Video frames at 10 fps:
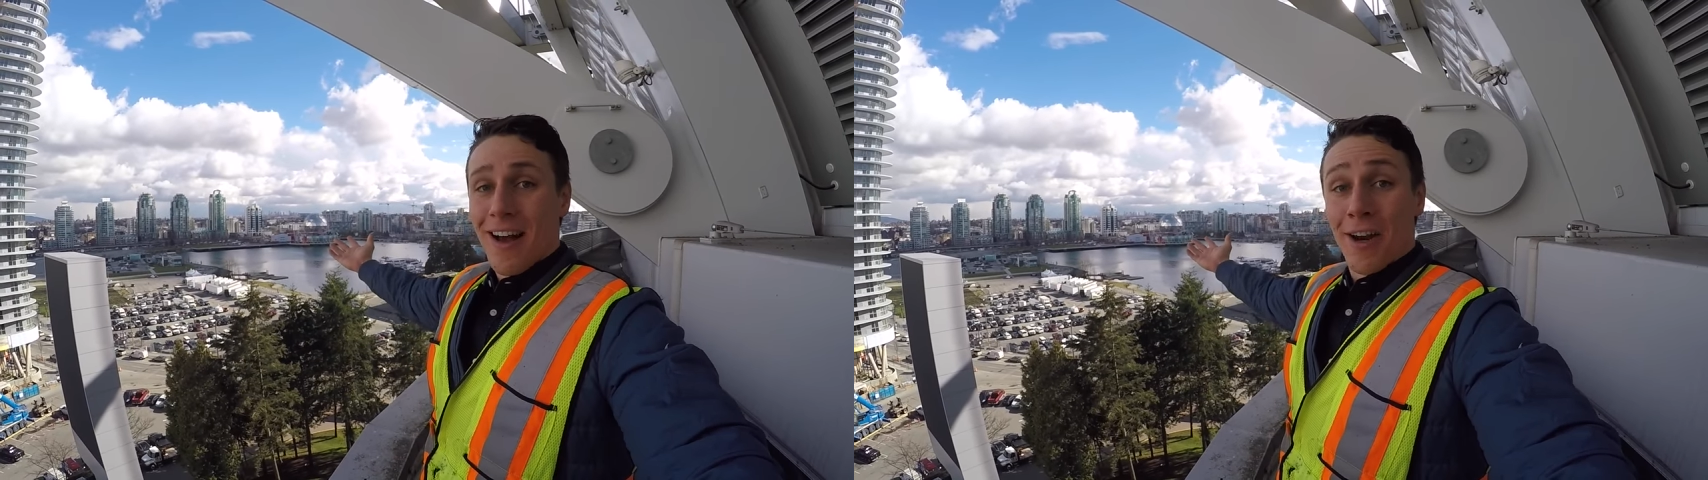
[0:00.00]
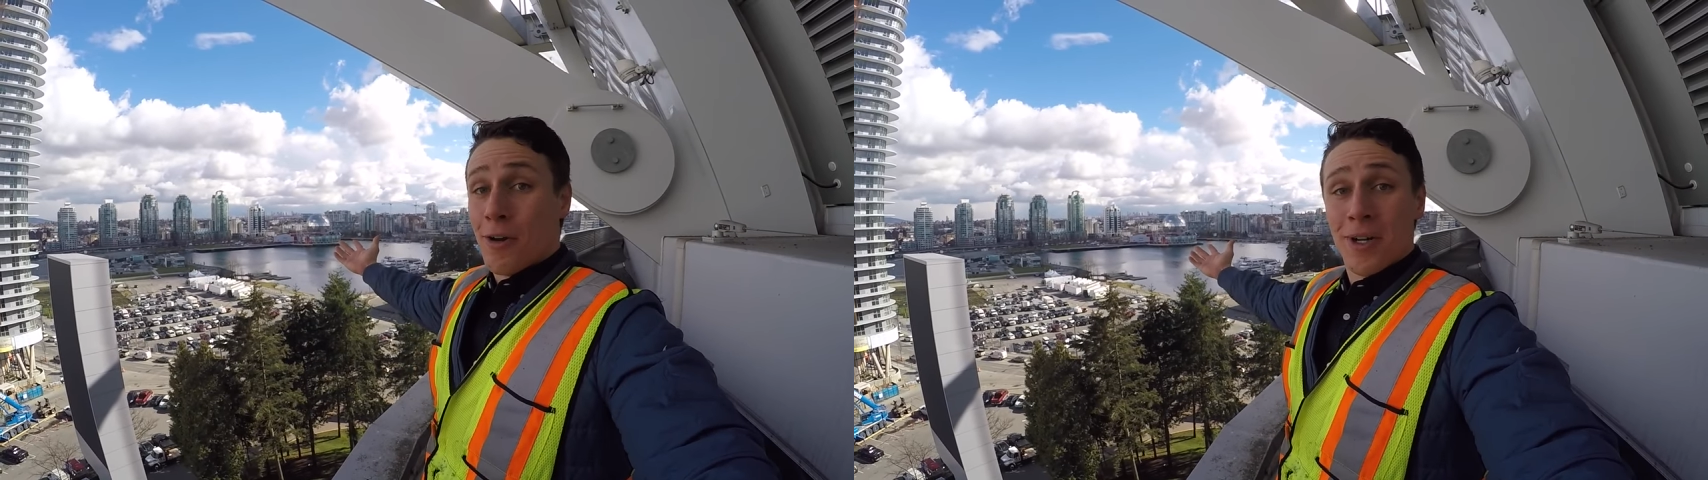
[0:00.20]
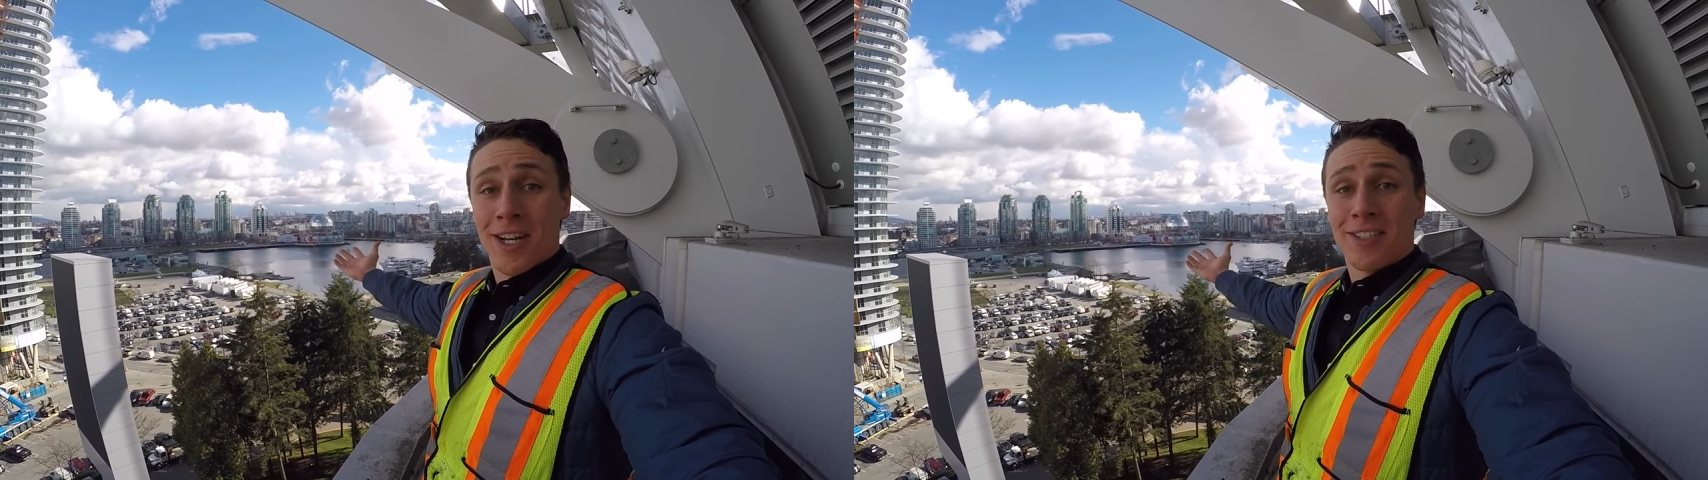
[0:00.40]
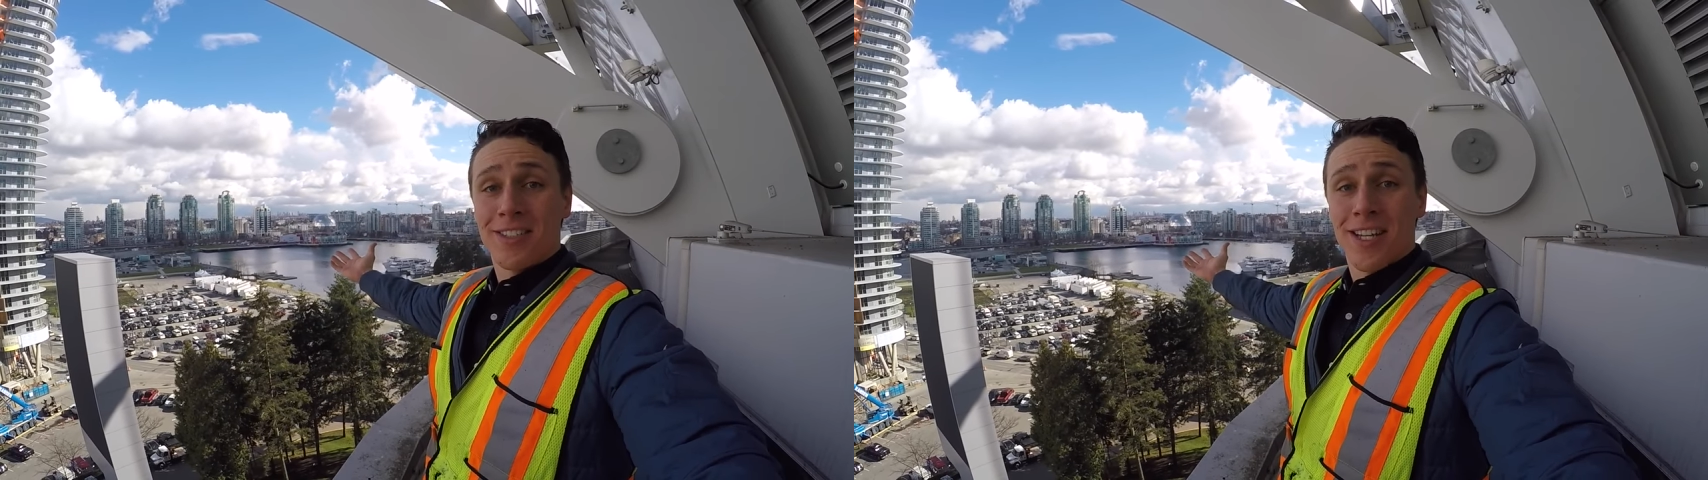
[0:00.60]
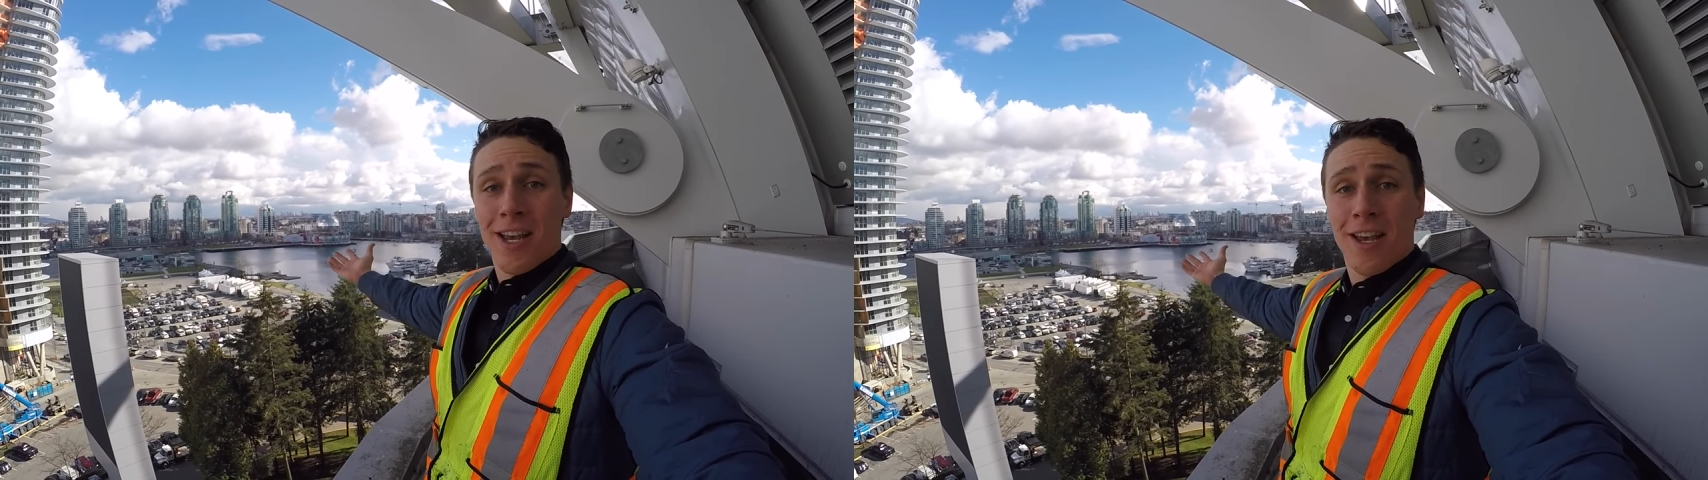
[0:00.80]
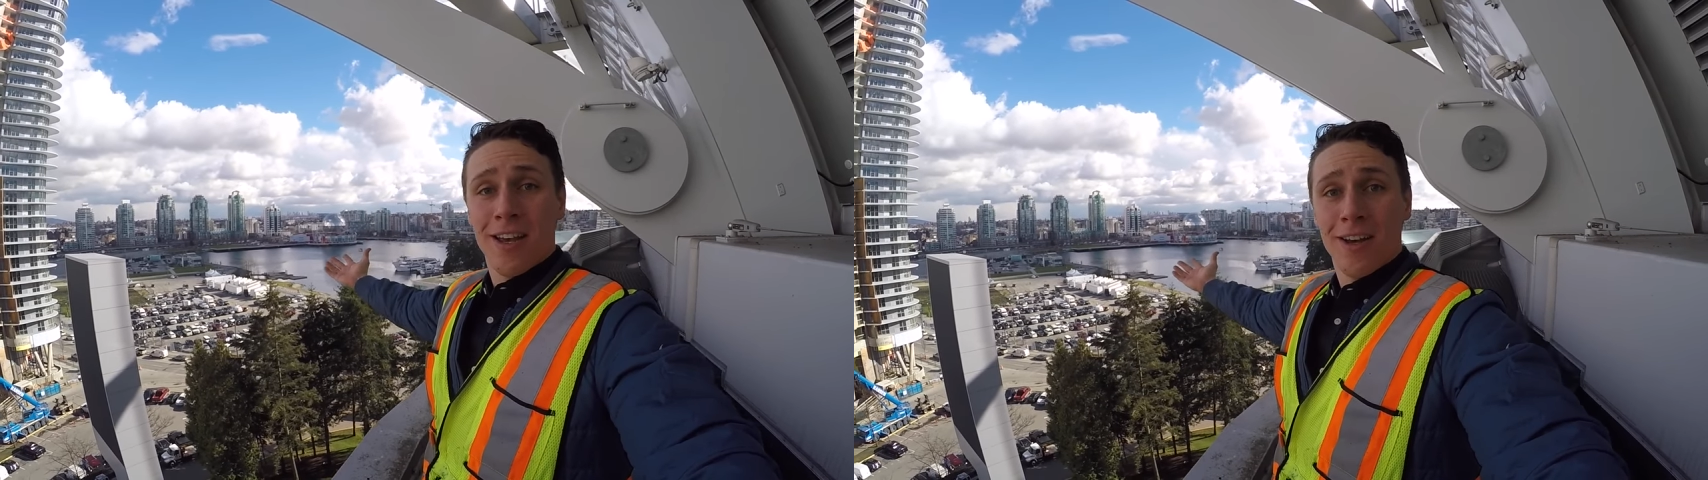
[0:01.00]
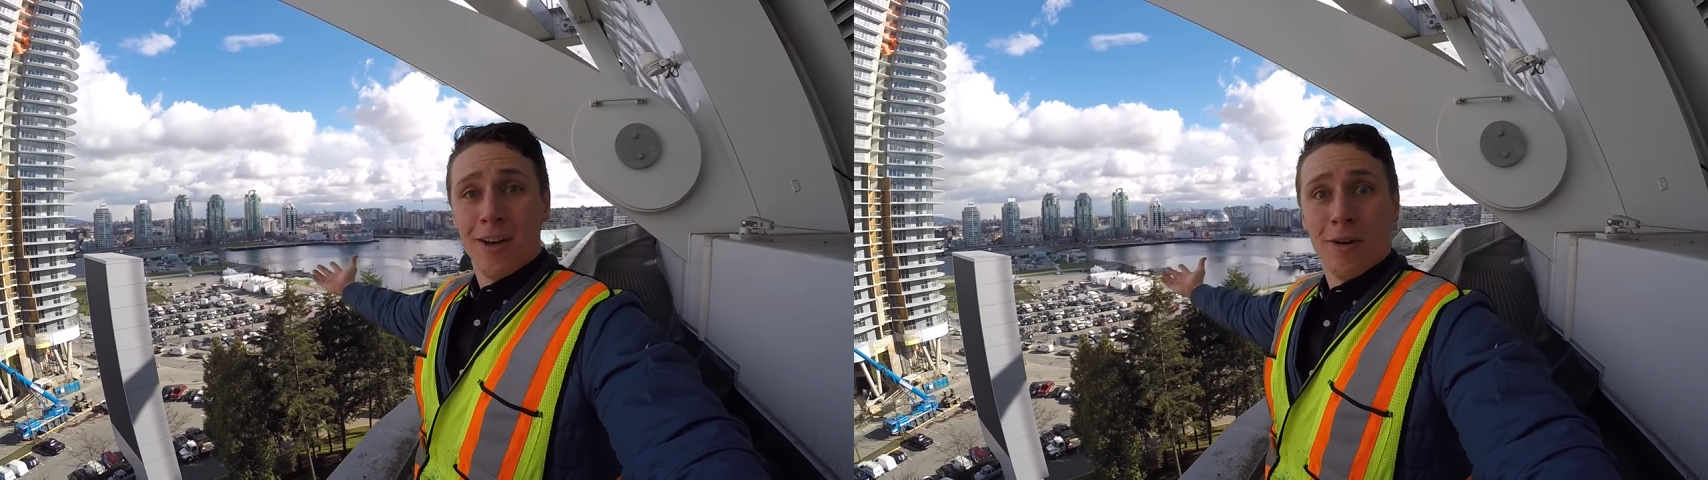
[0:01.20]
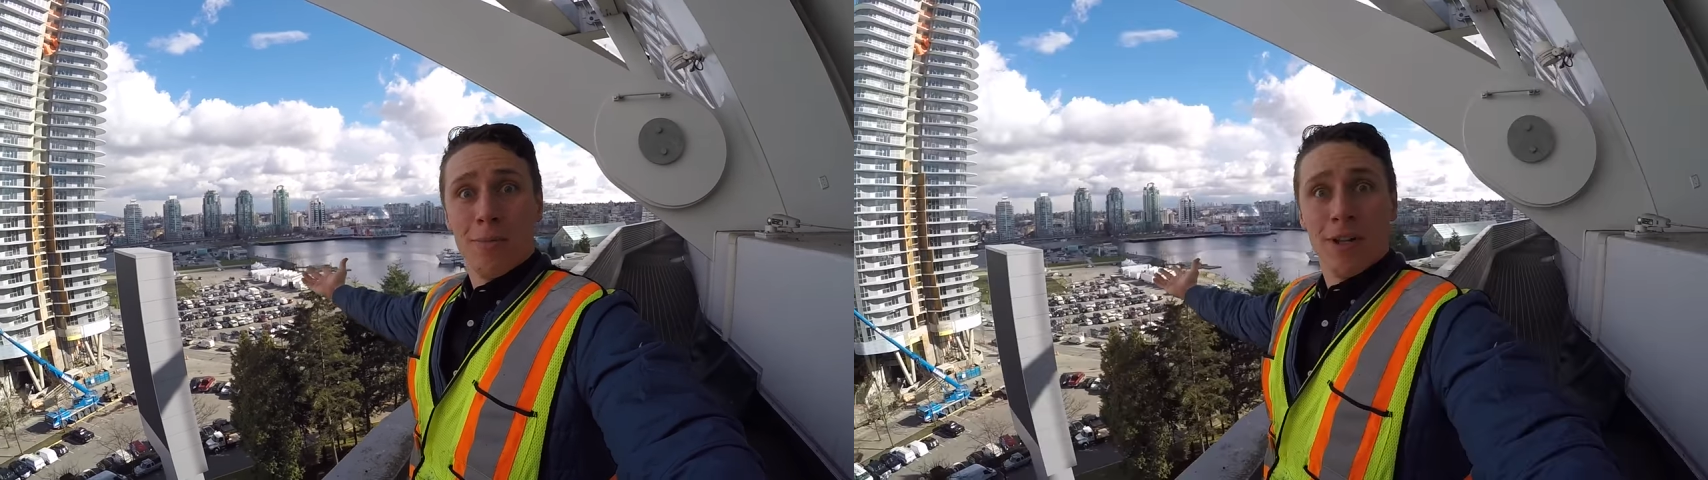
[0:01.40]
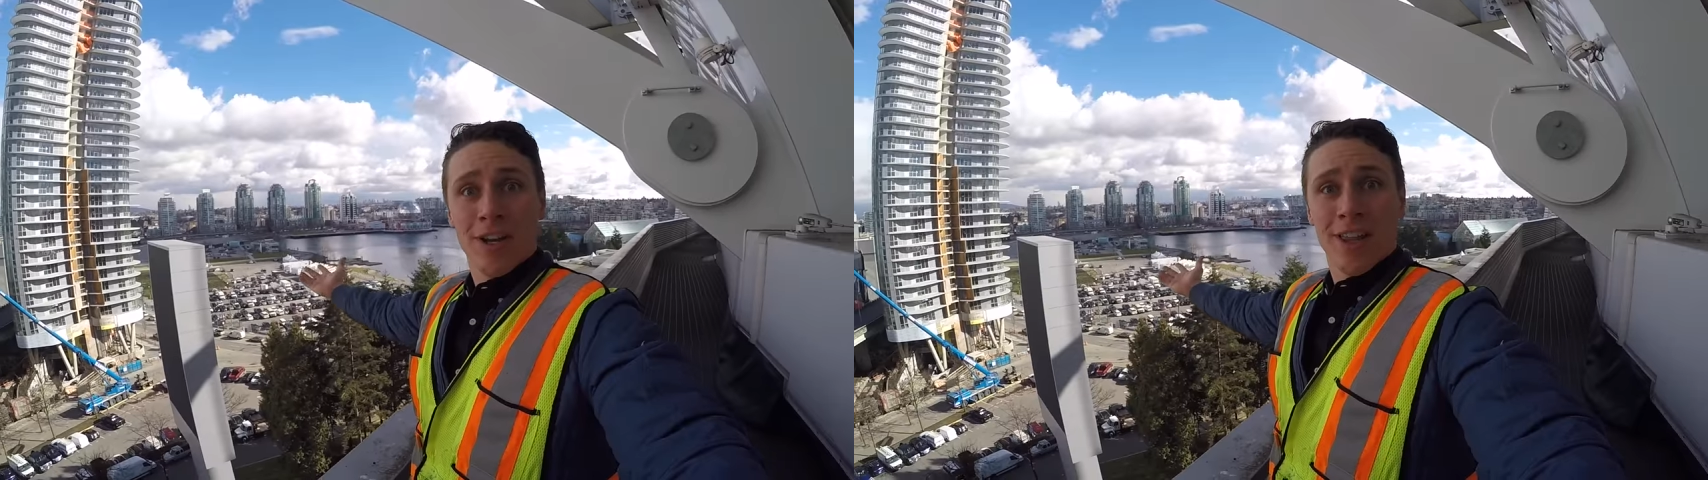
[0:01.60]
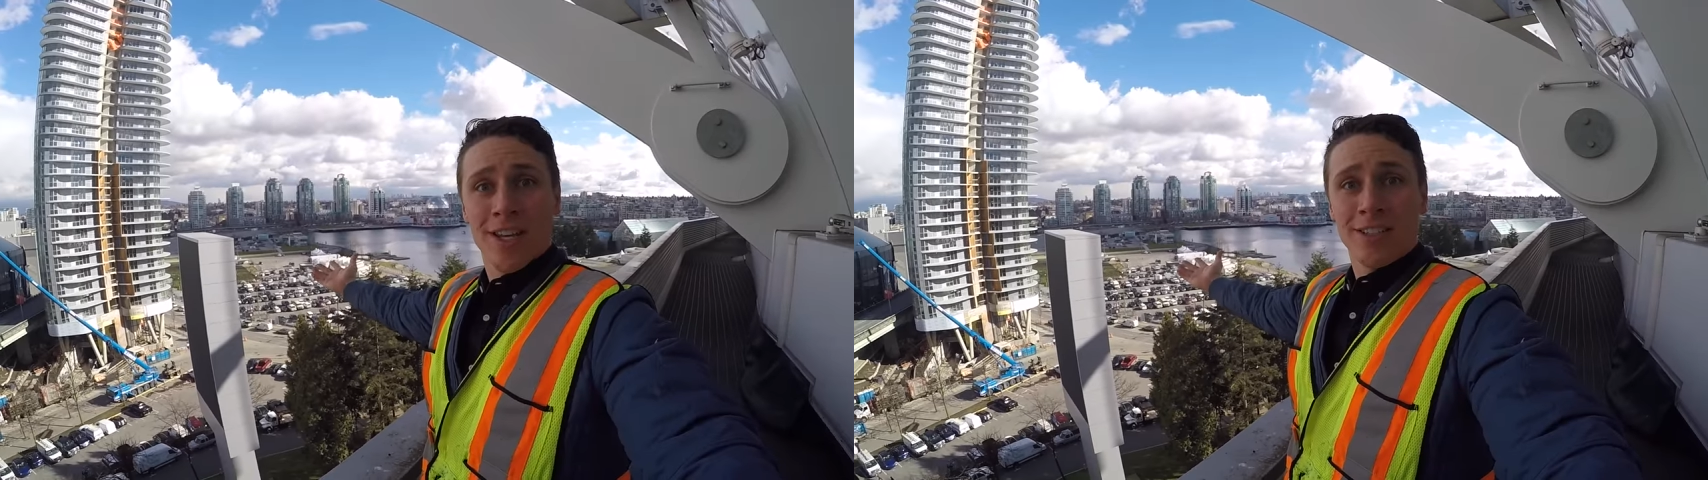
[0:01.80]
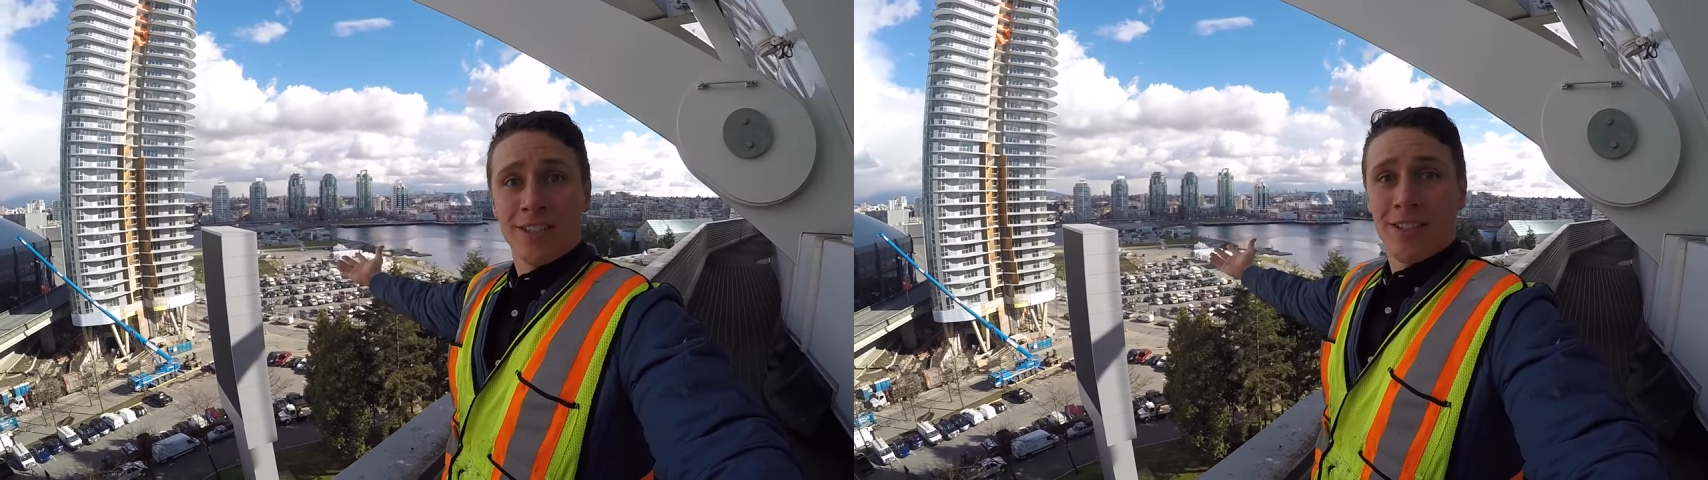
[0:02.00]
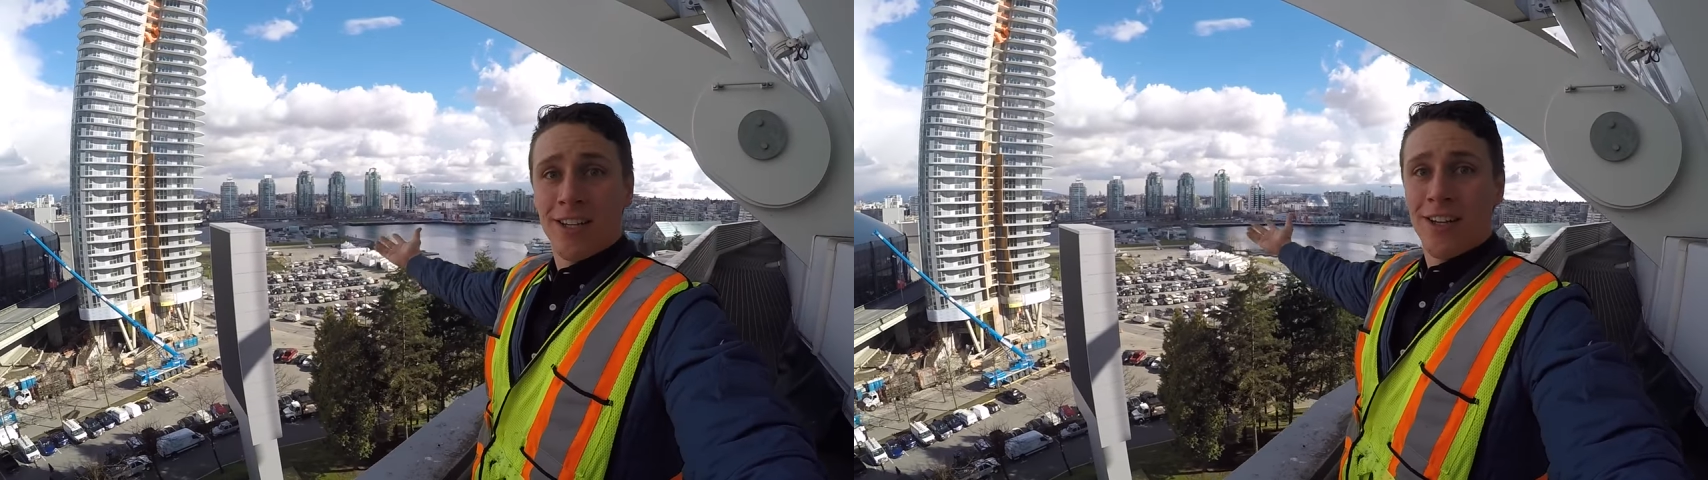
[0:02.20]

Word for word: I don't know what else to say, but look at this.